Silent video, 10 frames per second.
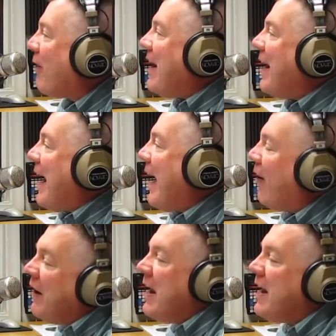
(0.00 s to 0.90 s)
Right
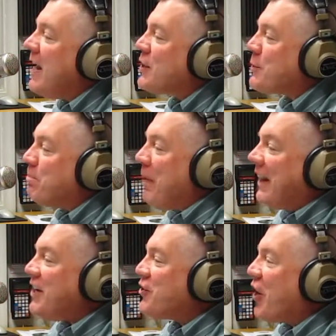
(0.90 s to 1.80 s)
now, it's
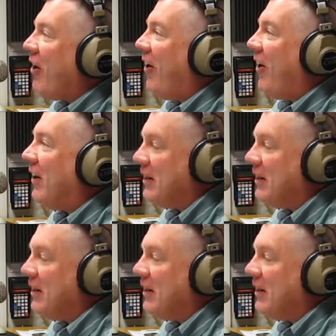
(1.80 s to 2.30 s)
Billy Joel.